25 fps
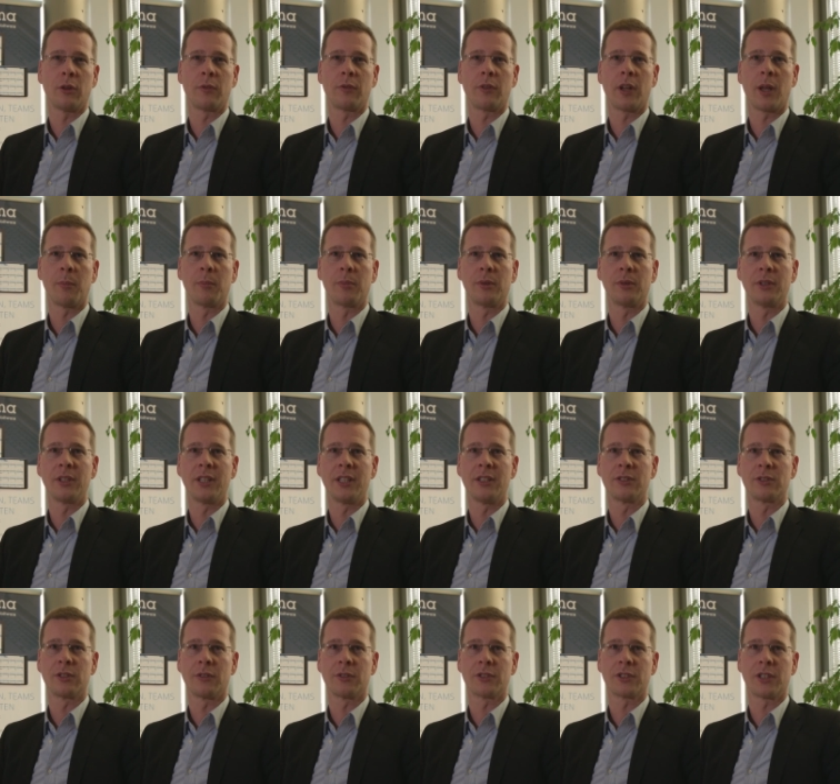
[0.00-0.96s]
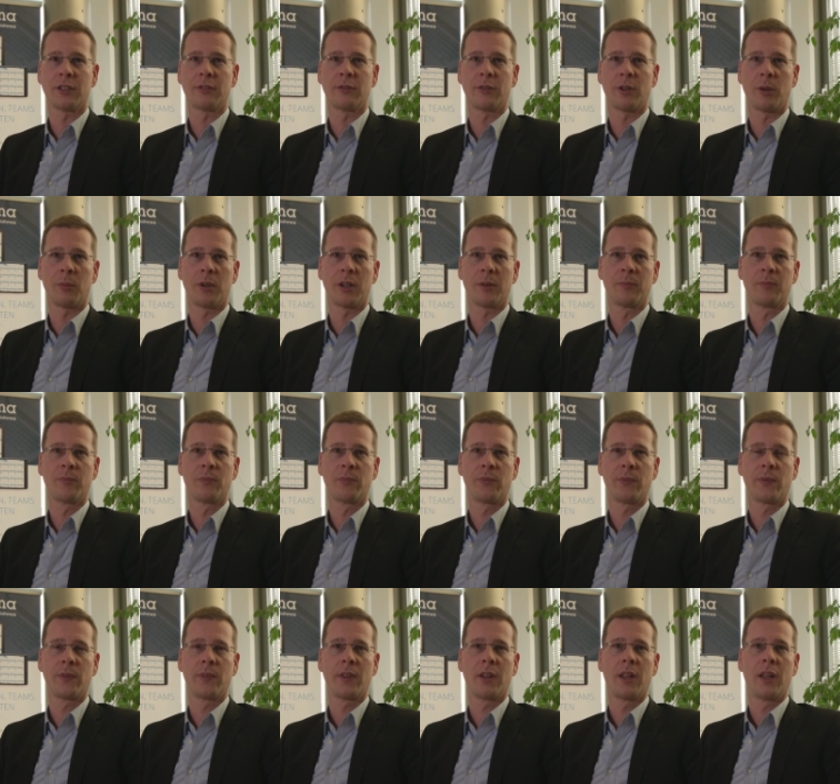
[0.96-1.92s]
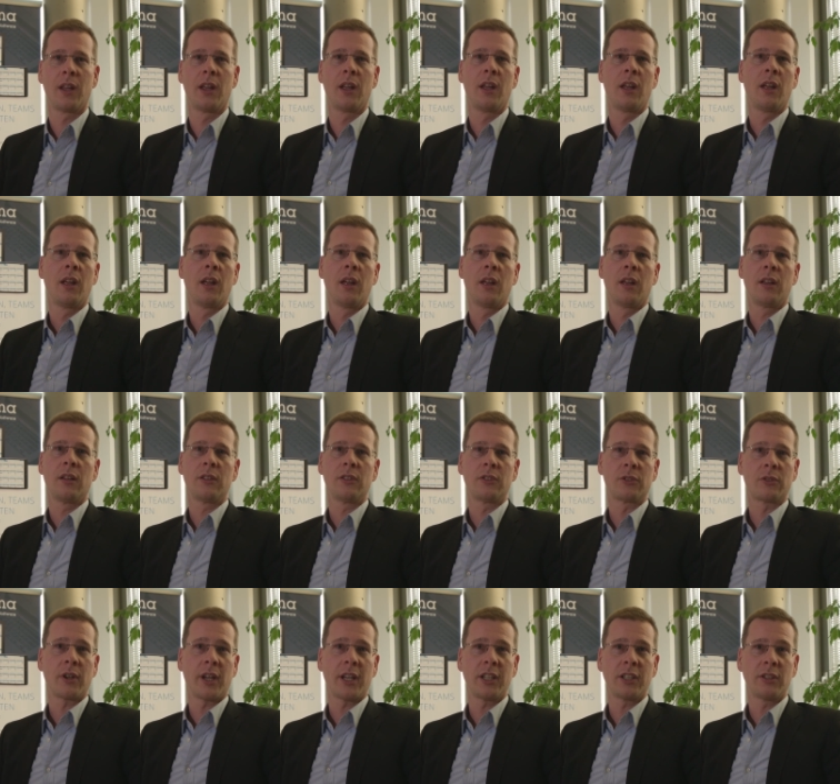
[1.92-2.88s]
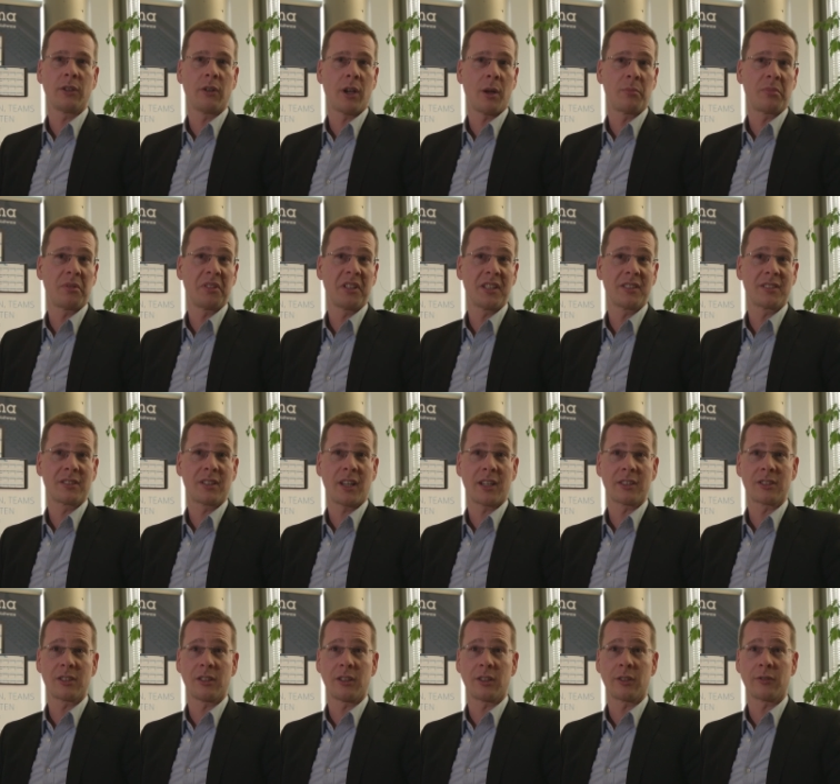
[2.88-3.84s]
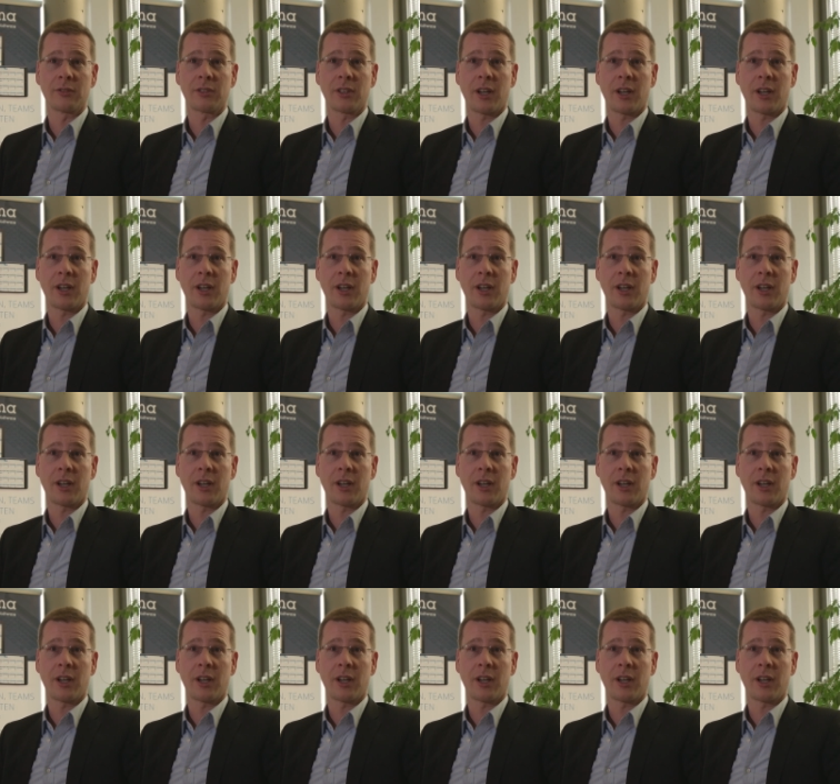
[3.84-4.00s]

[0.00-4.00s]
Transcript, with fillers: of employees of Sciforma. Training new employees takes a lot of